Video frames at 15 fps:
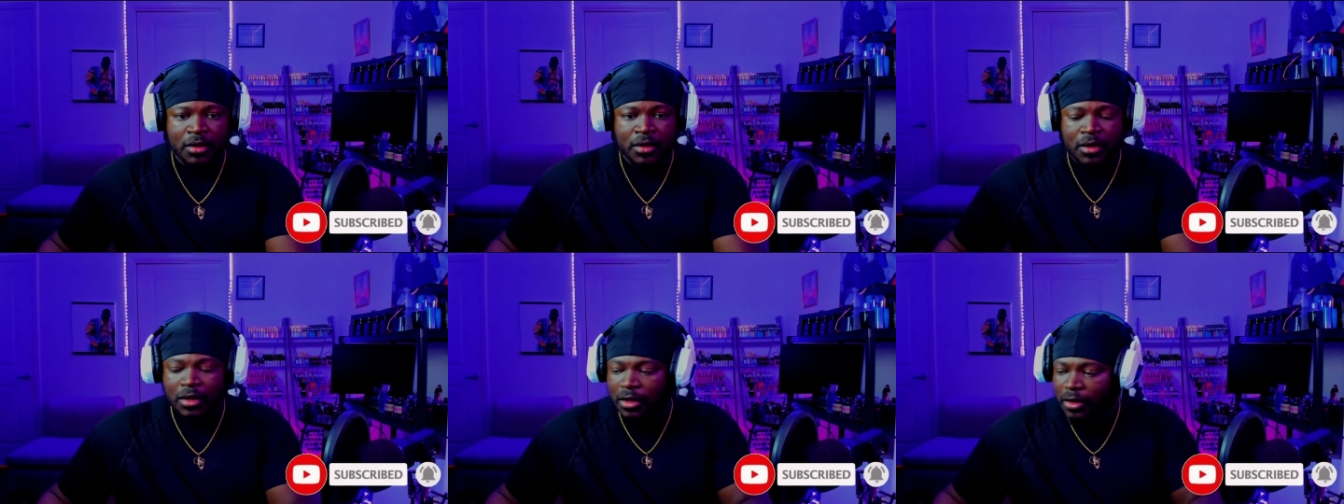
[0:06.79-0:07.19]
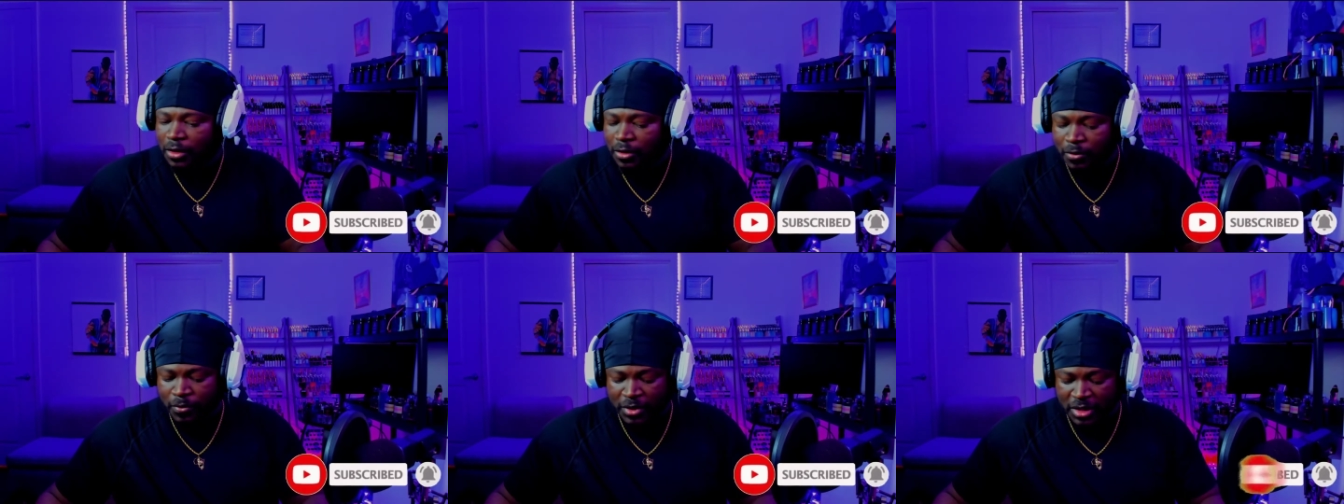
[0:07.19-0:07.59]

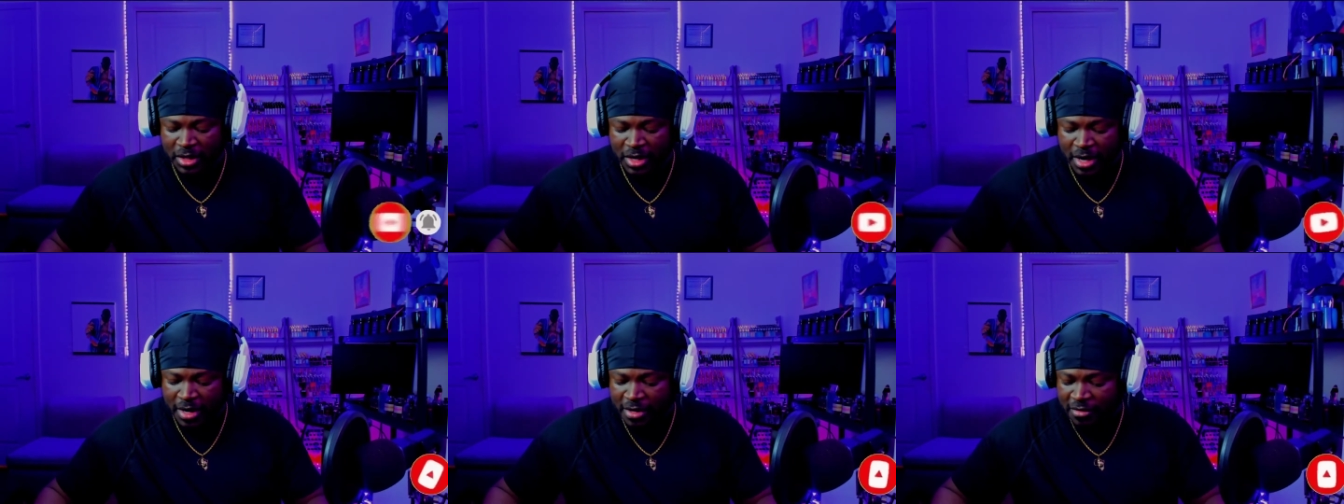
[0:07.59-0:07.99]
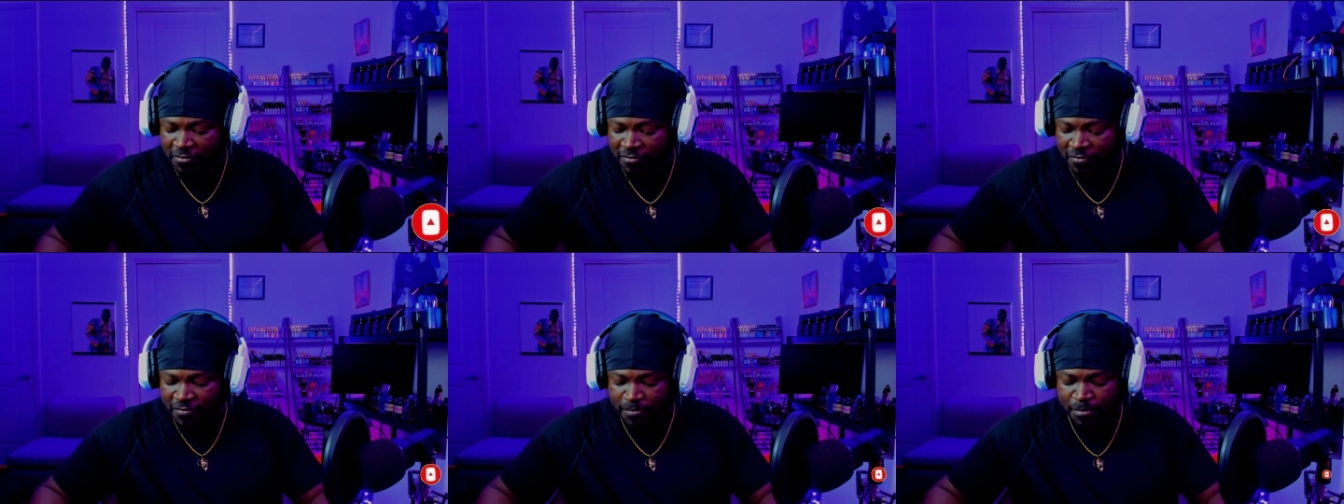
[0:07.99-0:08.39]
We got a
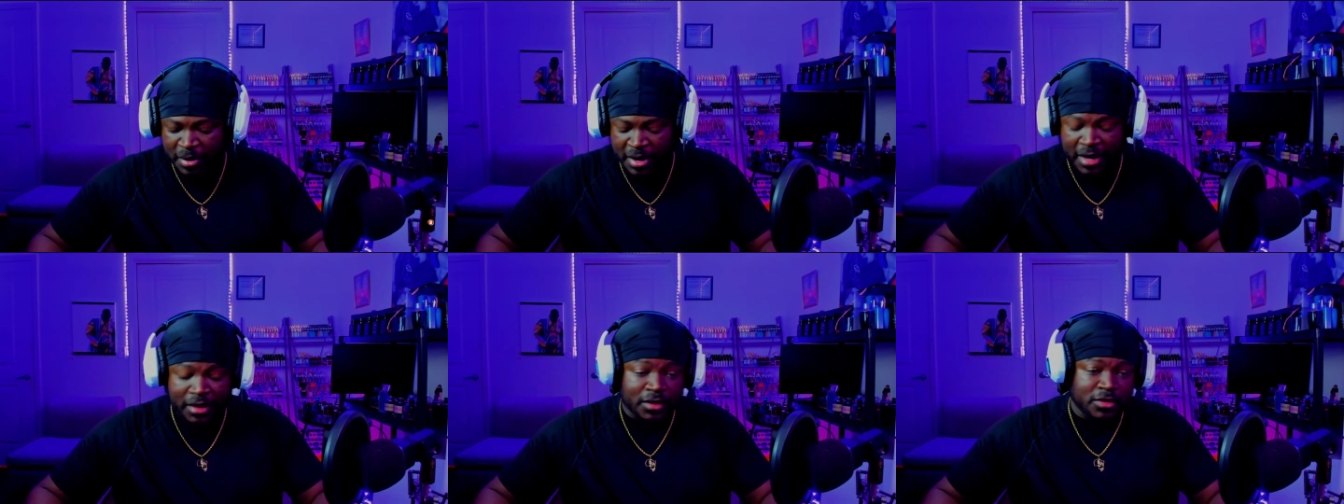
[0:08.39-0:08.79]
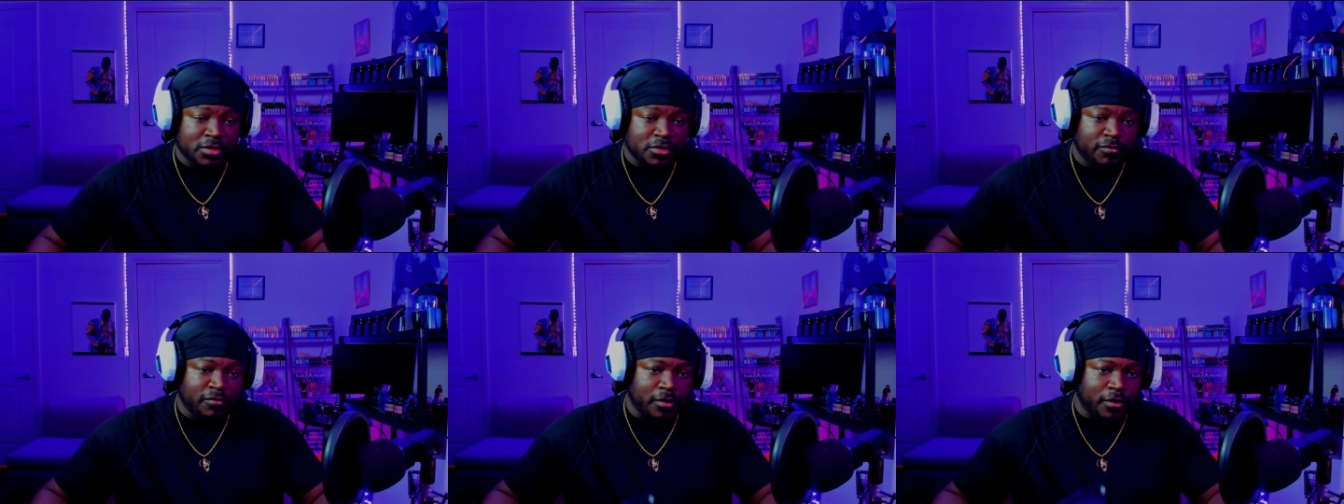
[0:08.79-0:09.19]
package
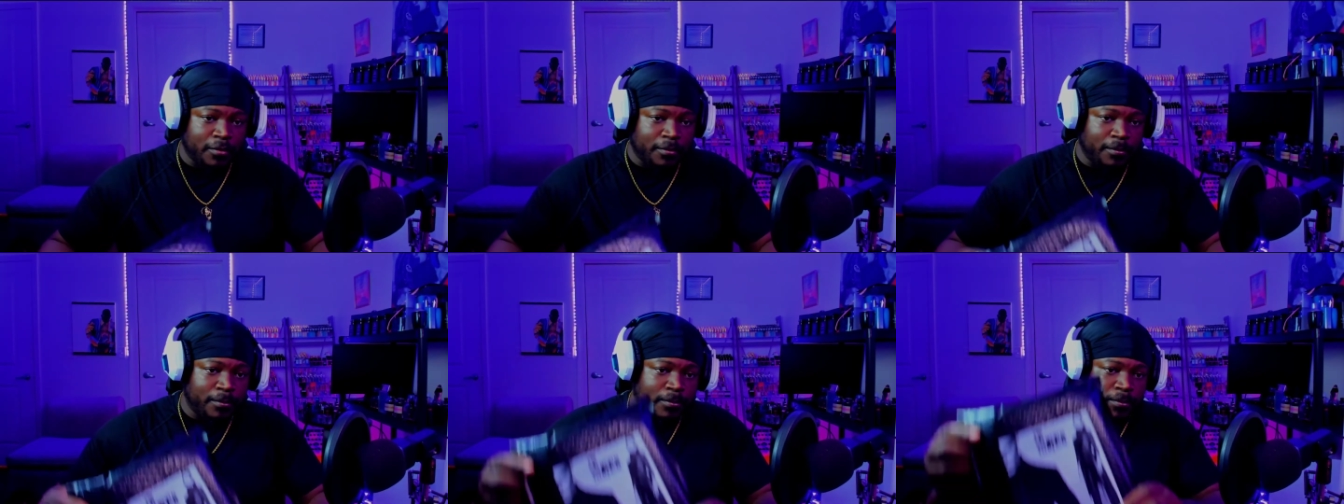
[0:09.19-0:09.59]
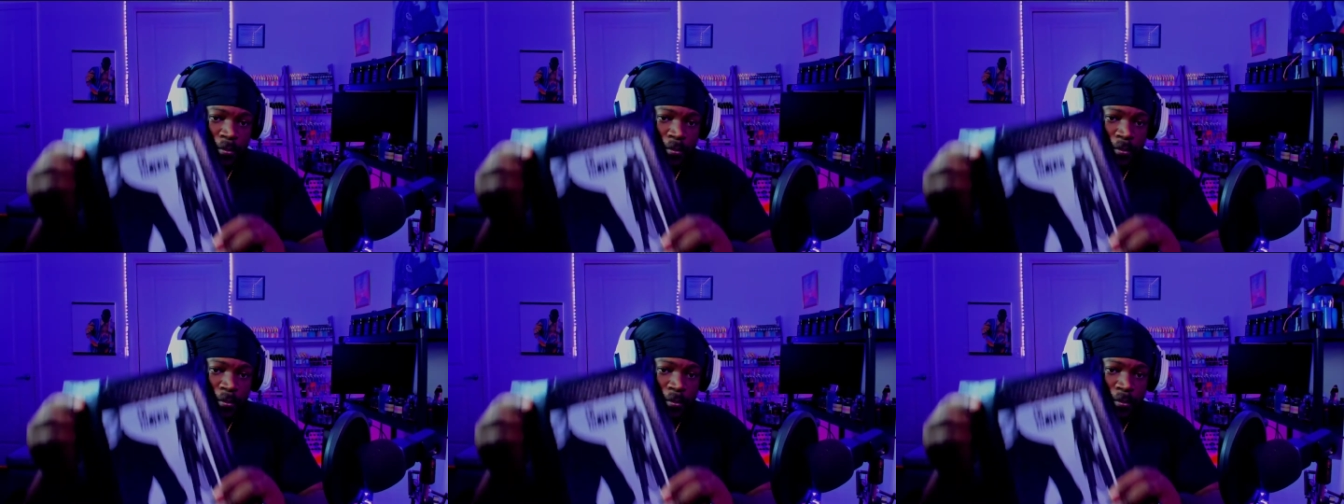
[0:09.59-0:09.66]
from